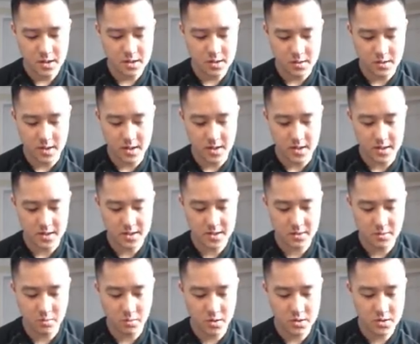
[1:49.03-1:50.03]
we got
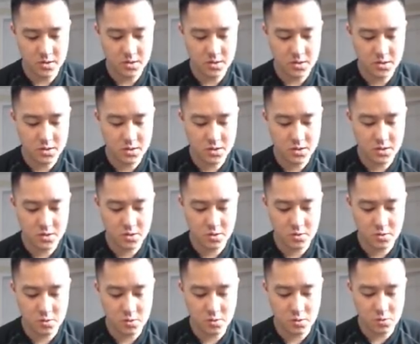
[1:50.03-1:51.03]
one,
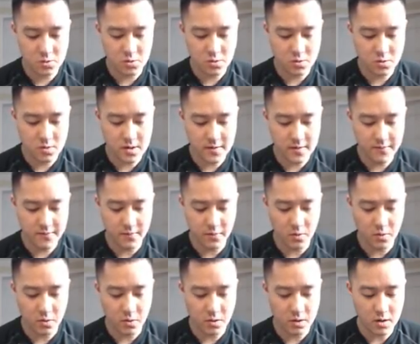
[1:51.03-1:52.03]
two, three,
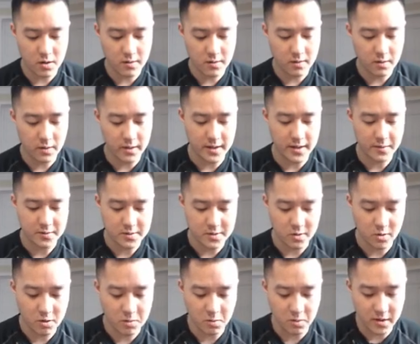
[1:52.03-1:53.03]
four, wait, that one's a
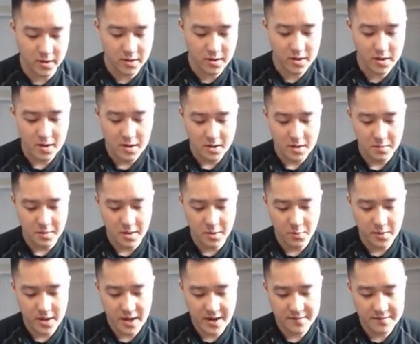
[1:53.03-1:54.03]
normal one. Then
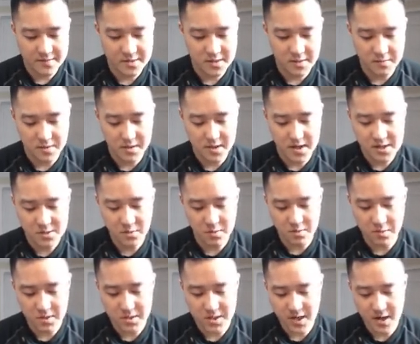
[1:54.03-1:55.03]
we have some dice with
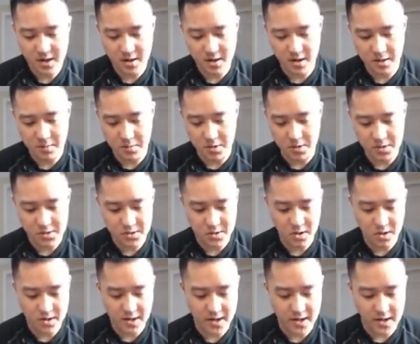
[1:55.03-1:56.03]
much higher numbers
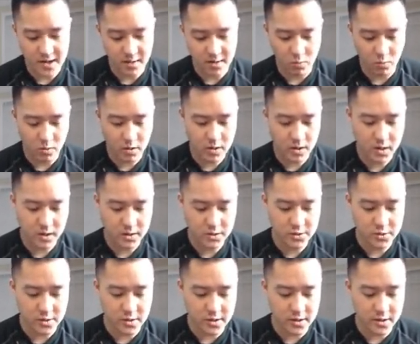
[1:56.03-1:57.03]
starting at
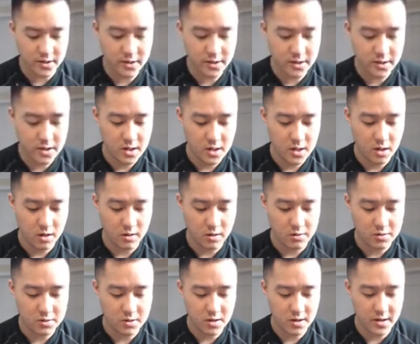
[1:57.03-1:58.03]
100. Oh no,
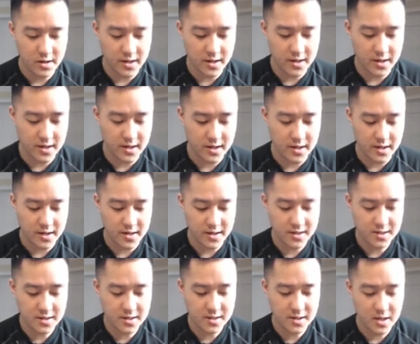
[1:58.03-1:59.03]
starting
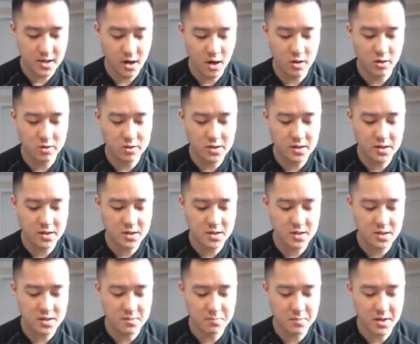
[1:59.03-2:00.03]
at, oh, it looks like it
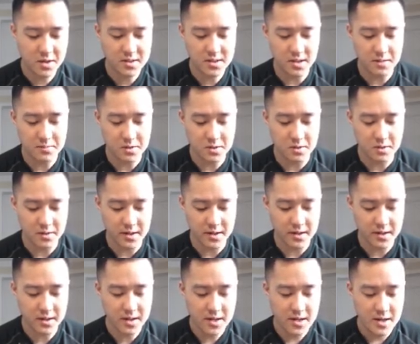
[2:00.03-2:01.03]
just can picks up. So
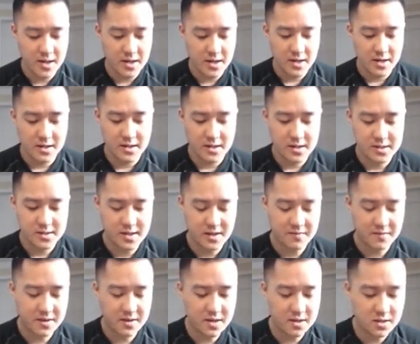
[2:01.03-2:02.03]
like
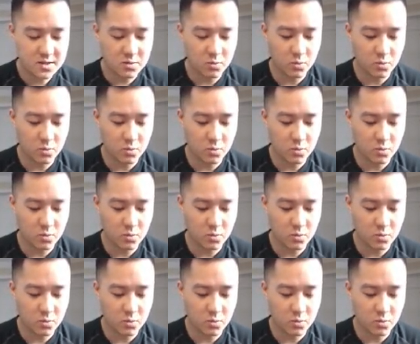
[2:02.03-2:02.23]
70 to